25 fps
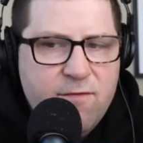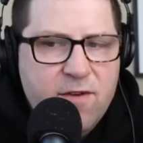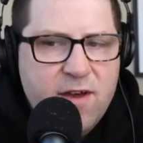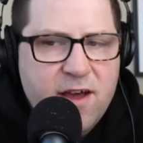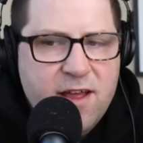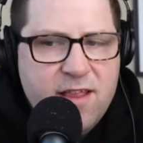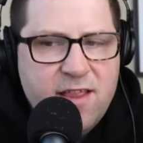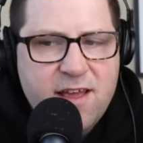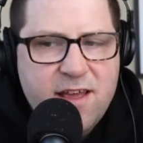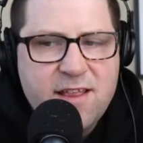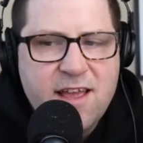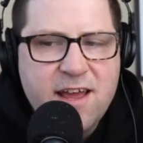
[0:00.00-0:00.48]

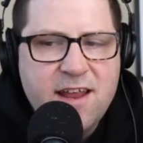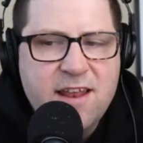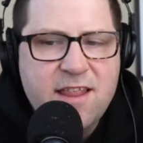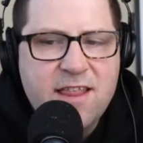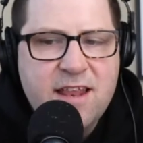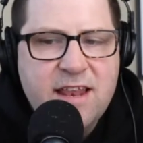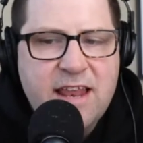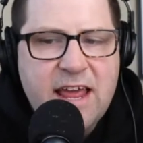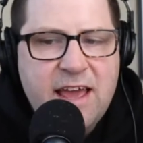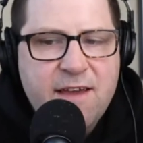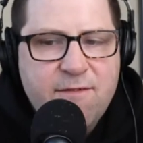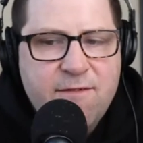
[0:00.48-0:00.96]
I think at the end of
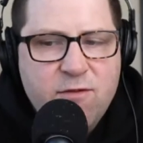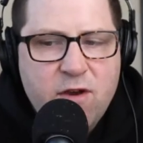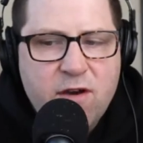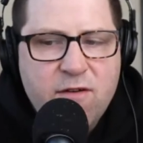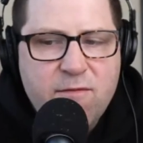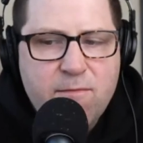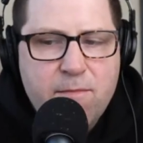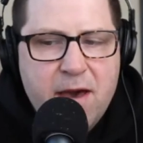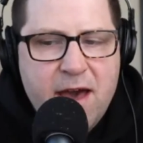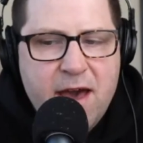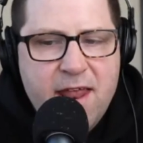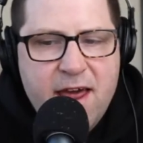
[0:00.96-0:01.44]
the day, if you
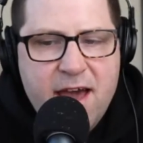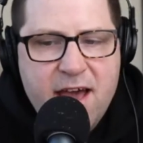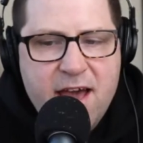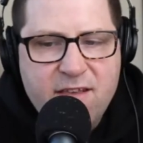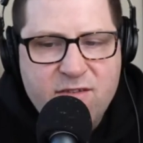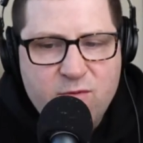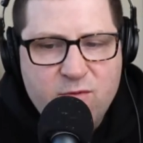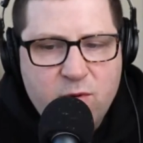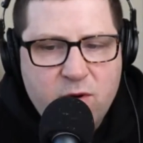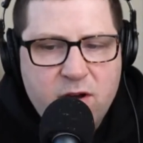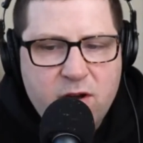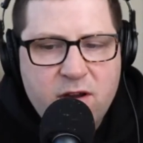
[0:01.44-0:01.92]
have
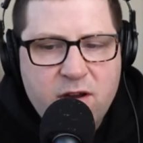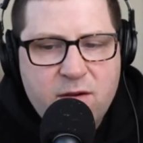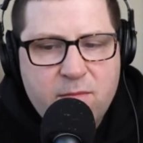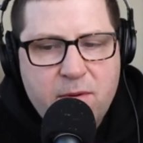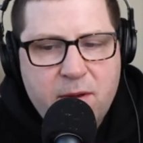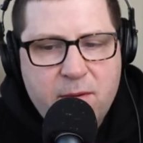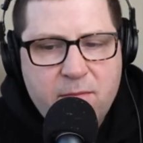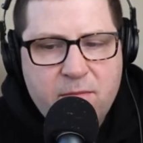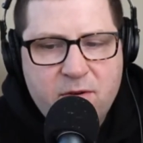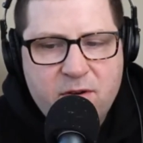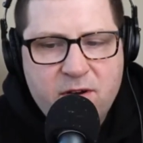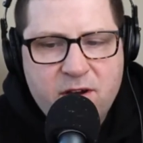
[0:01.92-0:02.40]
badass work,
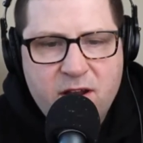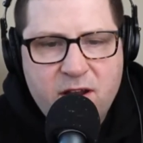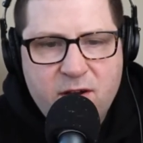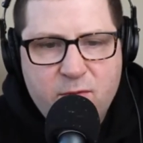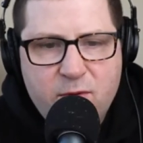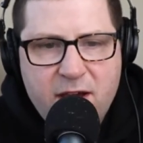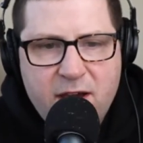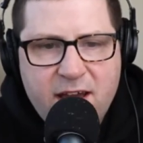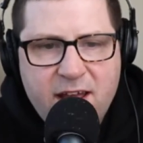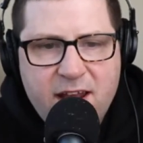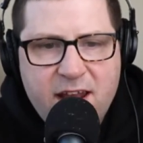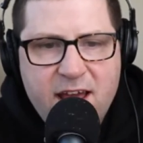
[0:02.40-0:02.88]
people are gonna
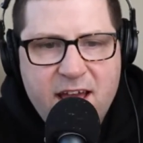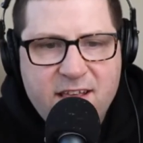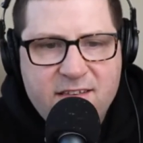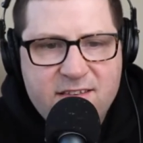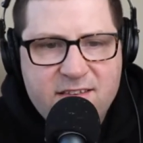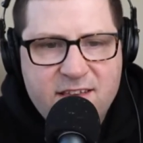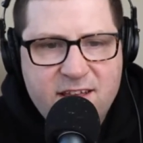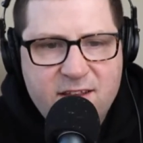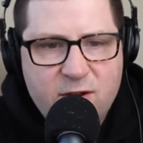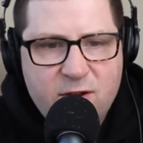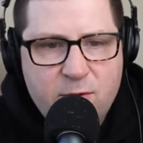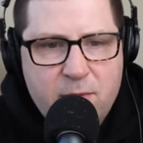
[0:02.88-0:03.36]
recognize
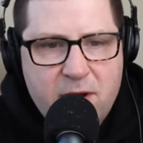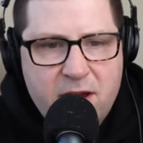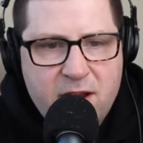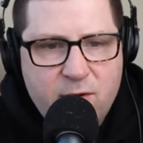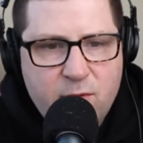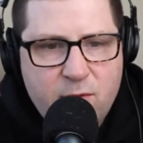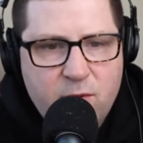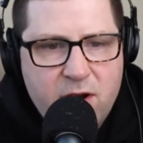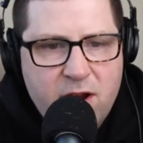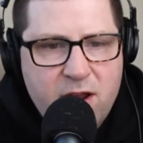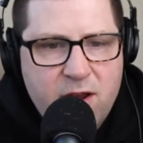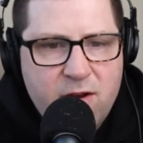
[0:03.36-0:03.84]
it no
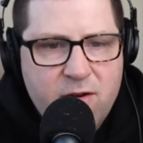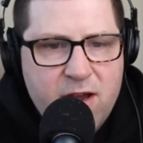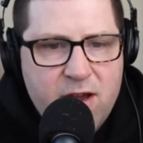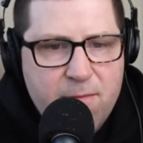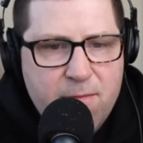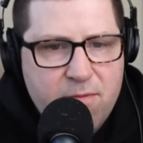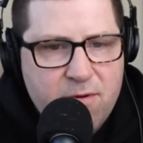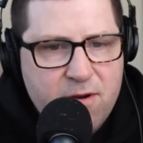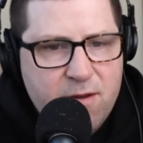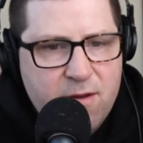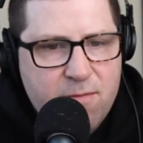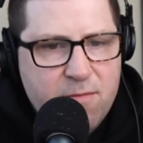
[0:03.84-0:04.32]
matter where you're
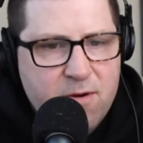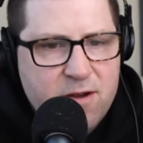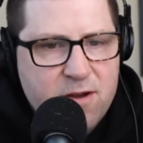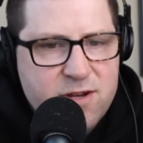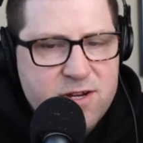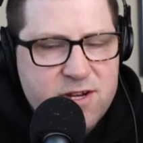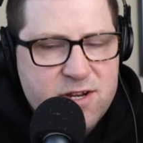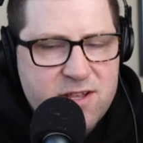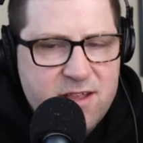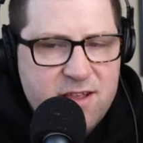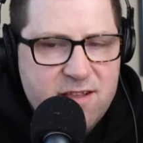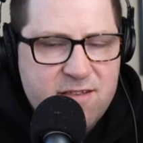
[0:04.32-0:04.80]
at, pretty
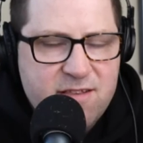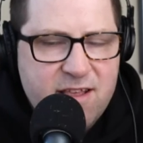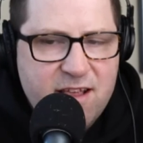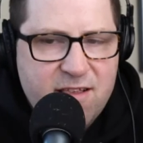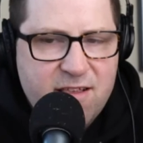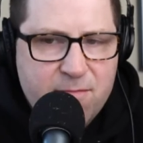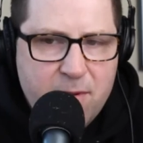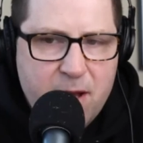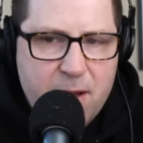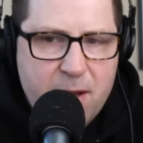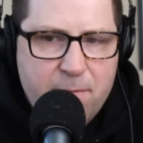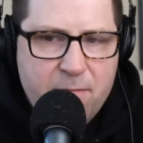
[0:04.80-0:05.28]
much. At least
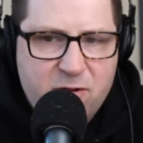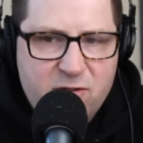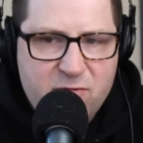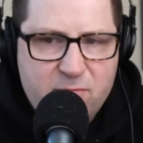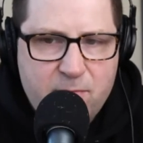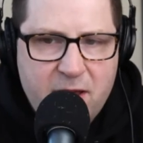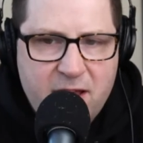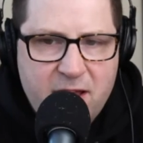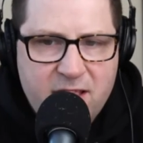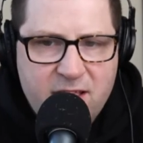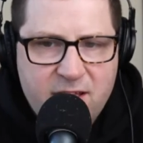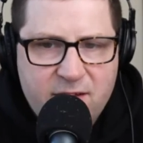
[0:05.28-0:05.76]
that's my
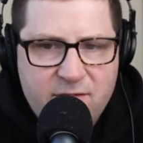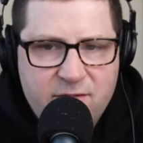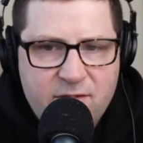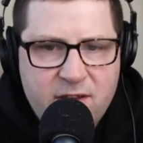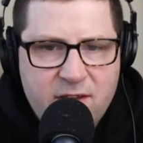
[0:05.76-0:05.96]
perspective.